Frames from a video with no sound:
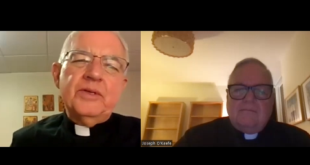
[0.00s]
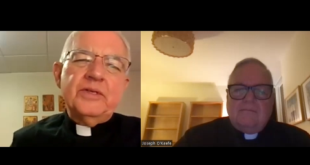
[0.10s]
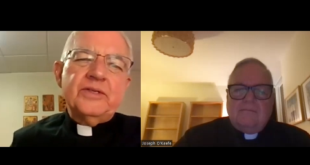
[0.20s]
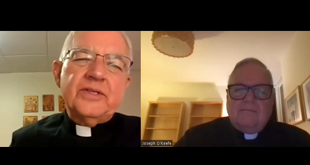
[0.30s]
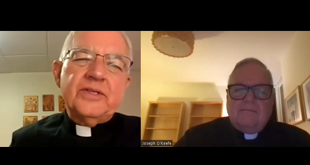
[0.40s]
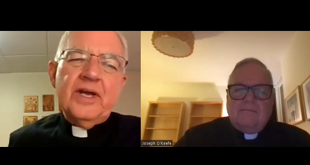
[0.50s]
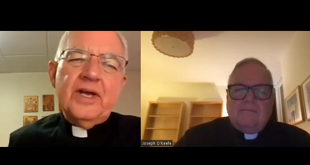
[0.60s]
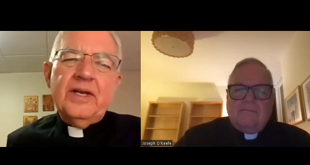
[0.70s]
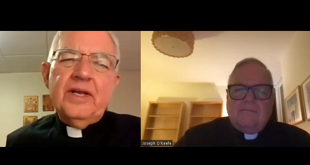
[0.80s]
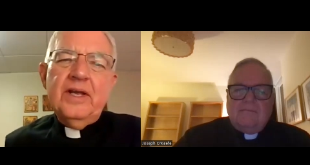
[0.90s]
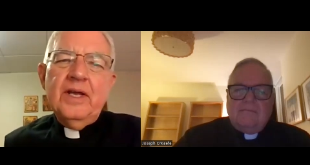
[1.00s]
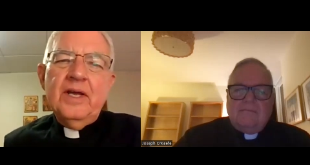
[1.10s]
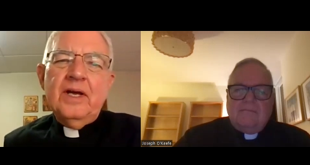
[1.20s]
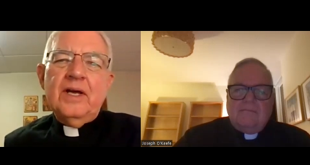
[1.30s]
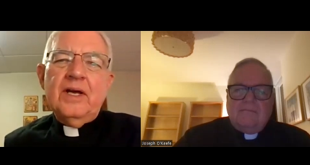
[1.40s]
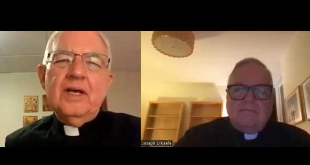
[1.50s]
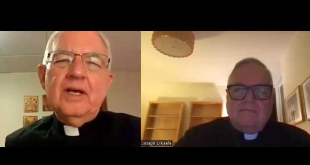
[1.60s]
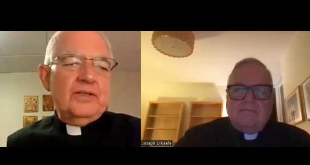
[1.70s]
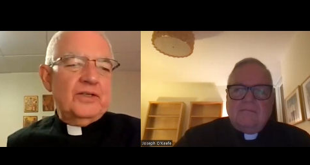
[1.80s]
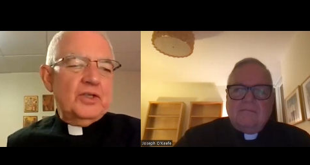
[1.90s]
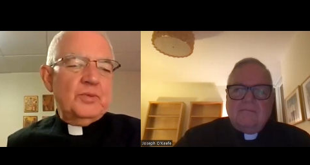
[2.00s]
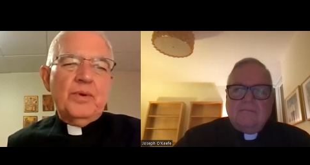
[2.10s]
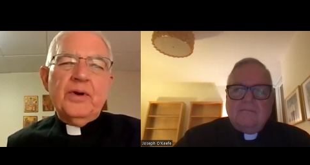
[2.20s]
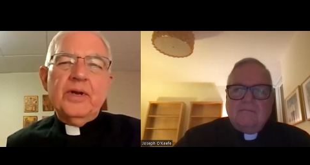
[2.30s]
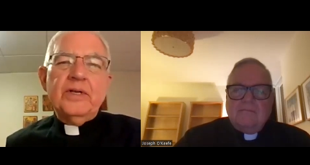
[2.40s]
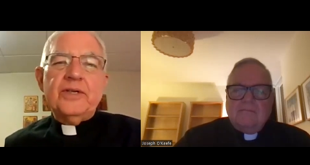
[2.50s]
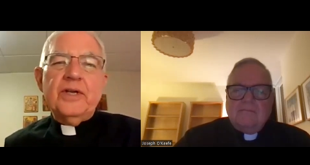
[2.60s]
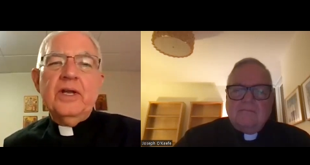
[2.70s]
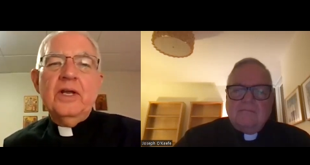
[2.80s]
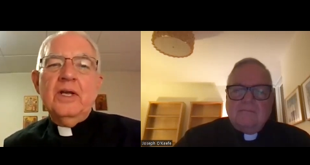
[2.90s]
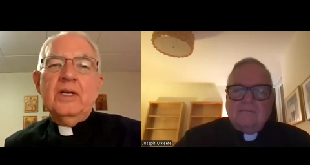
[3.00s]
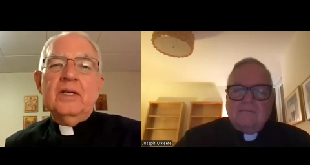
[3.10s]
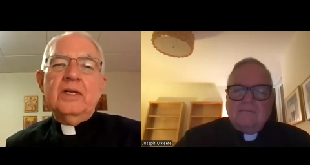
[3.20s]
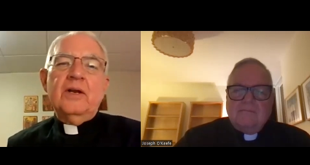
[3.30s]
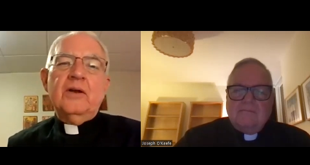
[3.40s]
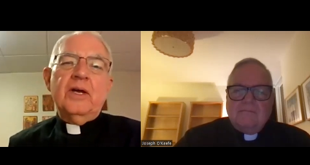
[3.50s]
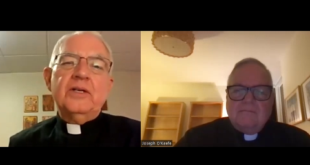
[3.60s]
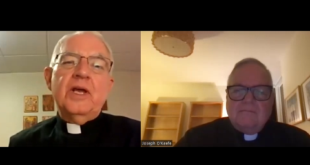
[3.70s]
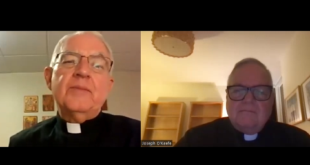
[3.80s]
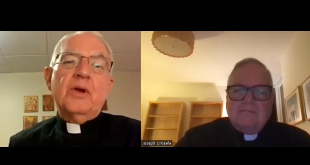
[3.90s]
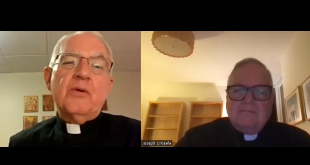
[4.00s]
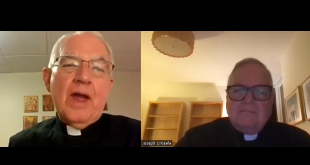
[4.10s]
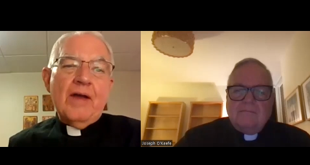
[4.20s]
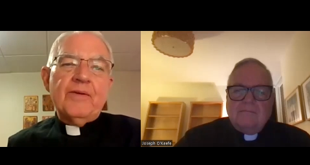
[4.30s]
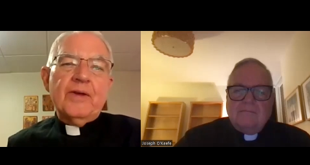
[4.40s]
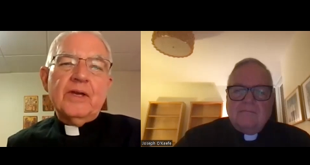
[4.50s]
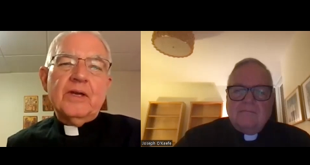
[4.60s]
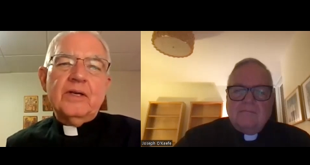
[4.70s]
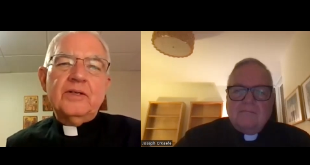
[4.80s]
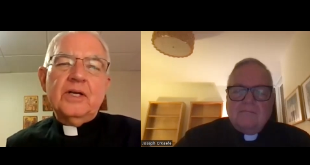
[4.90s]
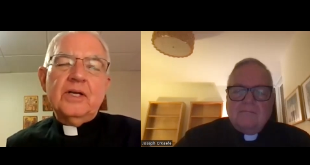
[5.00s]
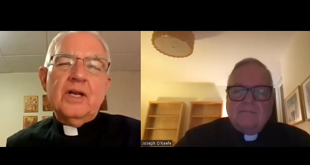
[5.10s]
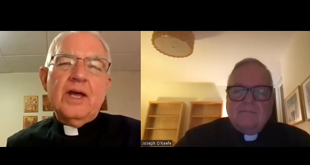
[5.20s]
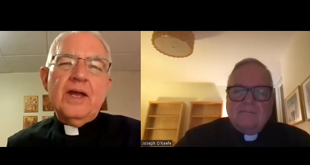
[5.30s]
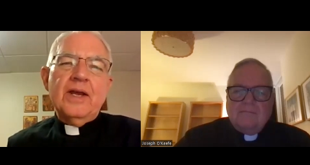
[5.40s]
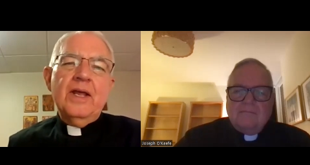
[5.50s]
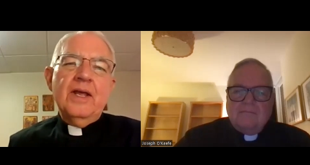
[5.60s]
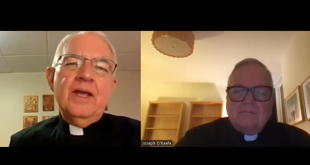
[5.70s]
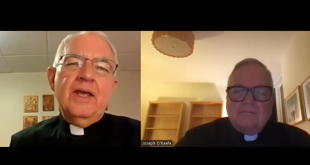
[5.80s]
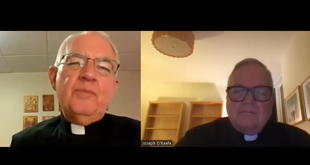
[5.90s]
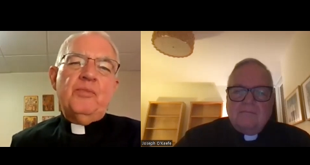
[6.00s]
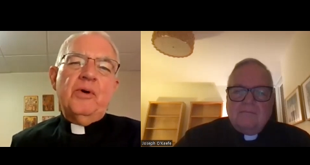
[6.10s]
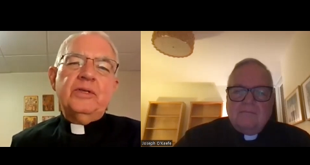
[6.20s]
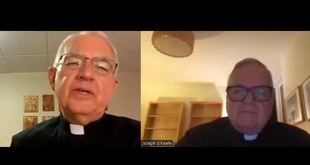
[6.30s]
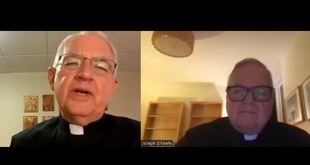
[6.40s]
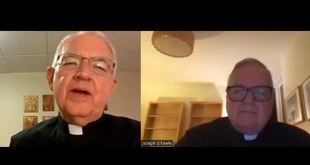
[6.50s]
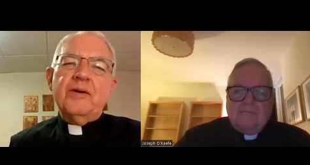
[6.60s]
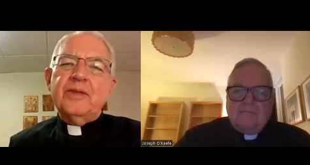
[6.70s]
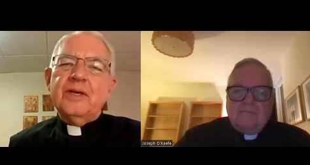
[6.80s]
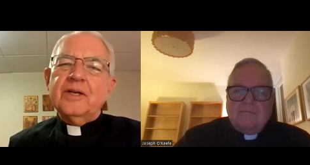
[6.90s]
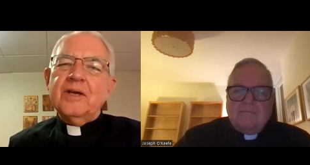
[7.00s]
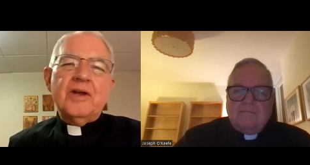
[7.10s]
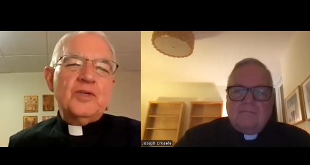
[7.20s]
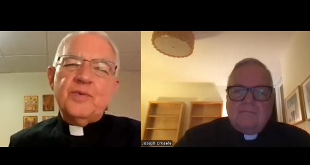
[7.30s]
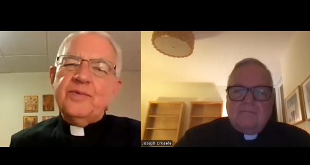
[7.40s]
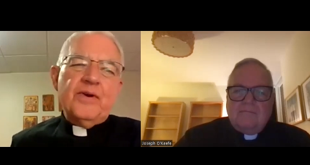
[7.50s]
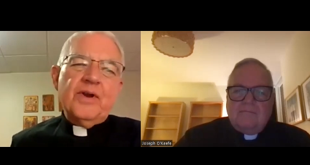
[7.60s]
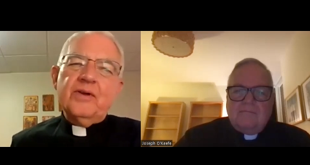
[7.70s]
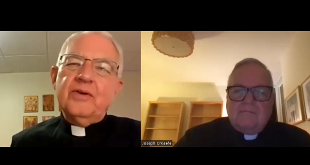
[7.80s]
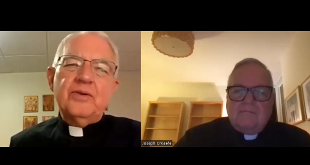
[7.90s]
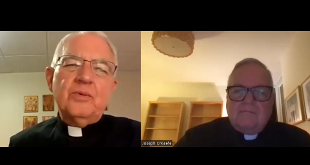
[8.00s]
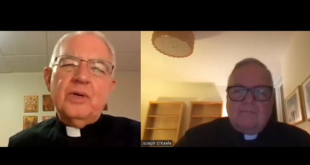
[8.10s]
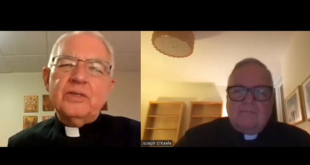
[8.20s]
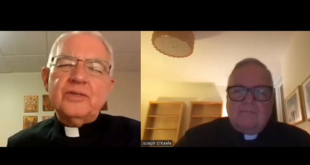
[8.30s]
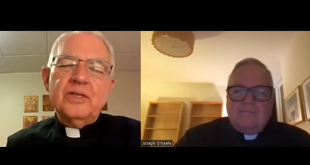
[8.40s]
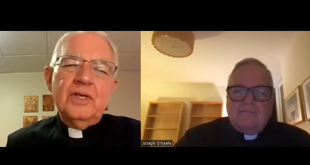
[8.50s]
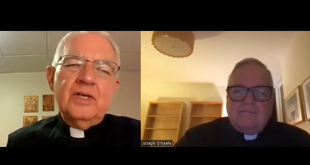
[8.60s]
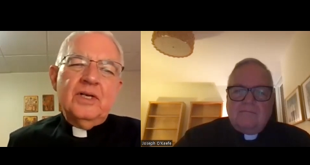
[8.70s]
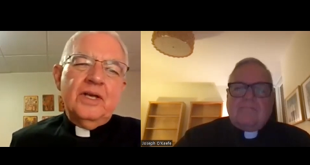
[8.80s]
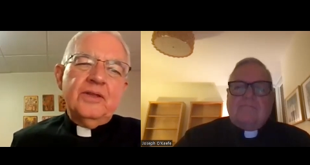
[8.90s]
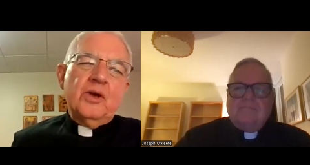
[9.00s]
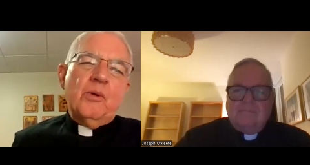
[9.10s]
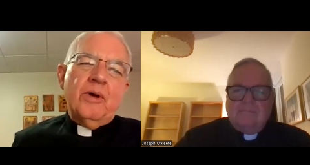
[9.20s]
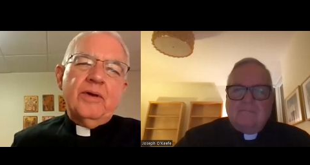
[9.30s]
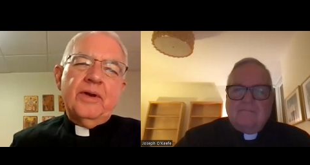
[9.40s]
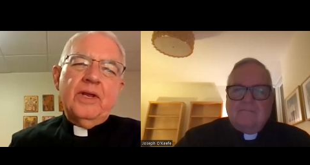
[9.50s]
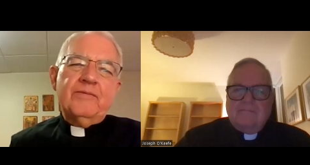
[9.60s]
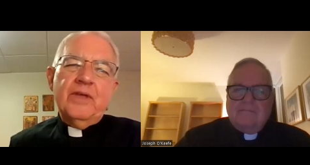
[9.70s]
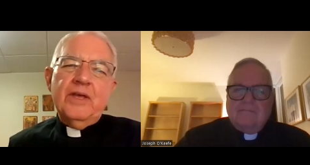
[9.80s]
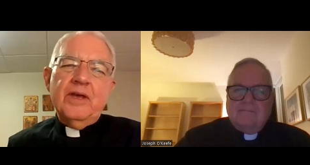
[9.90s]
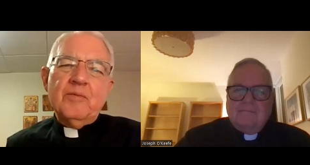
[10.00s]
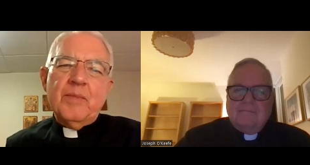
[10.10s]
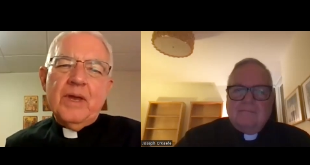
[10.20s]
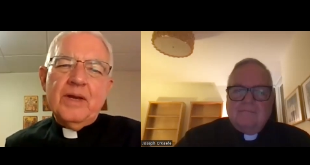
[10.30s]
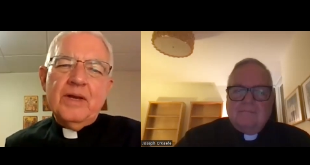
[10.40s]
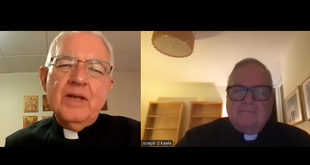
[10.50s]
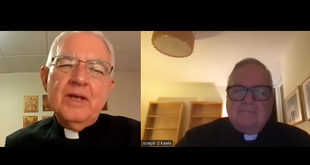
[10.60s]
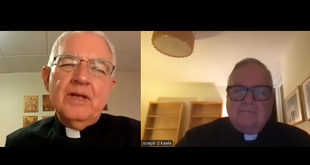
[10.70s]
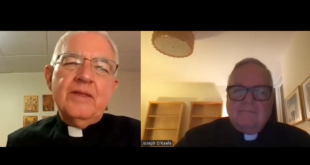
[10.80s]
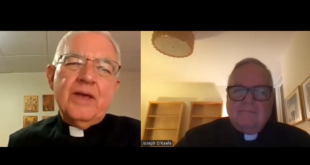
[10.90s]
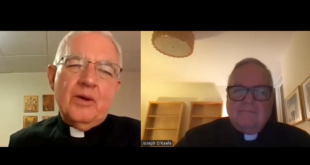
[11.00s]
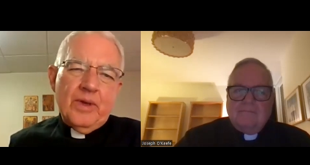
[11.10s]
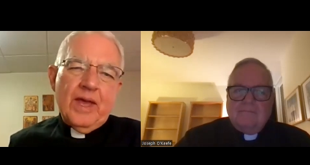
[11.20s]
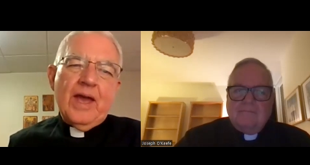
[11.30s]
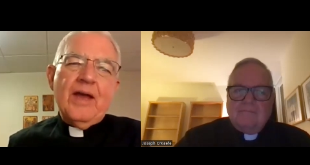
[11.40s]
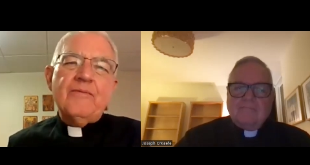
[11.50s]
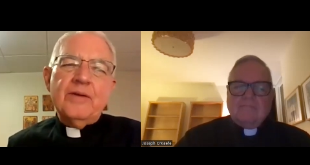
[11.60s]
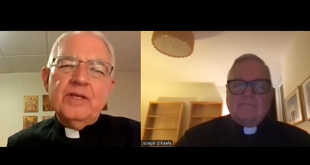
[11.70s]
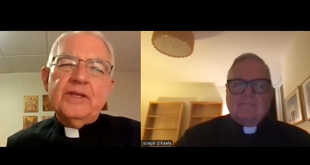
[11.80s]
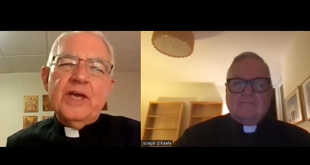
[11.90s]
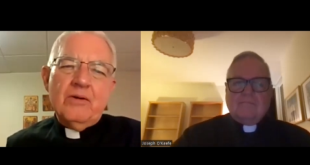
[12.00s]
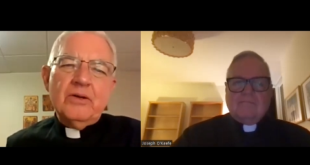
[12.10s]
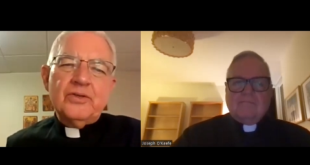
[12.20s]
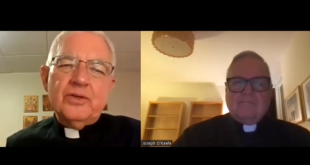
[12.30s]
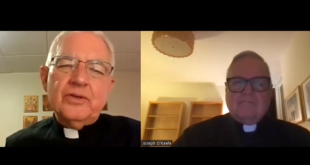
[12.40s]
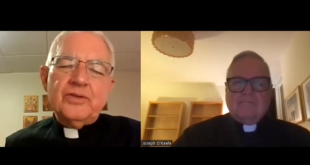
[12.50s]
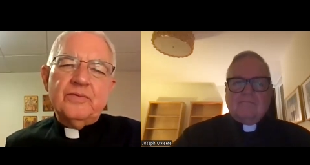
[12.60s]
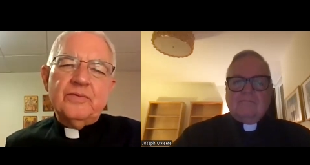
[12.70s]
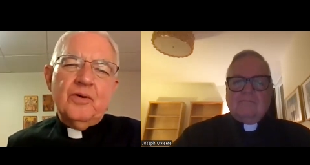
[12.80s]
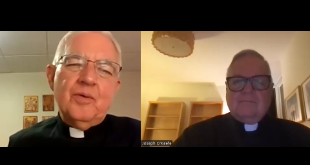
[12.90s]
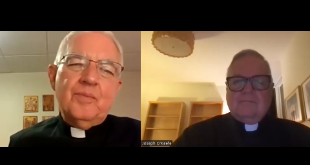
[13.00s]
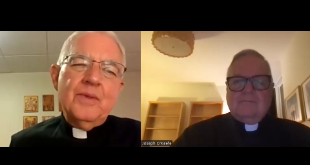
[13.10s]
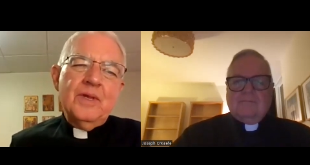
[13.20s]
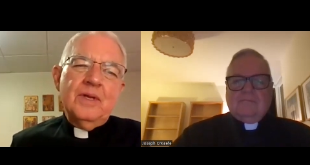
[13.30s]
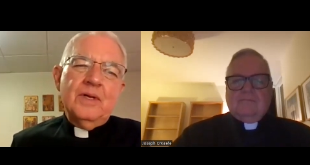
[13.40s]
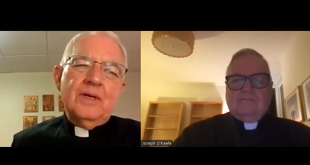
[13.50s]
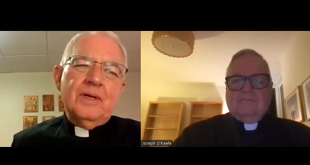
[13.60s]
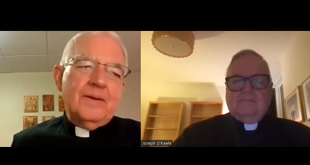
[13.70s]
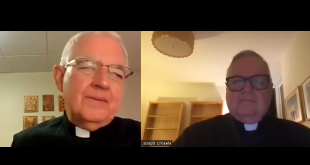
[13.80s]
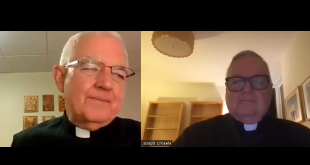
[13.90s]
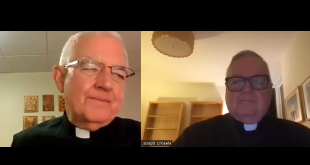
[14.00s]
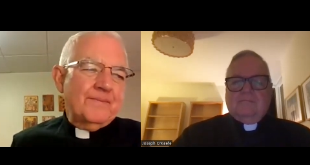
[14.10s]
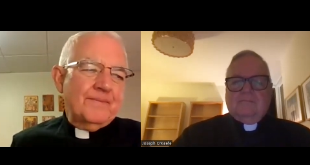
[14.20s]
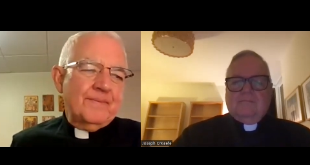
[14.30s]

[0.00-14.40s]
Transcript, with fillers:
Speaker 1: when the society uh, is experiencing, you know, a demographic uh, decline, he pointed out that God has been very good to us in the quality of the young men that we have and that they are a source of hope. Um,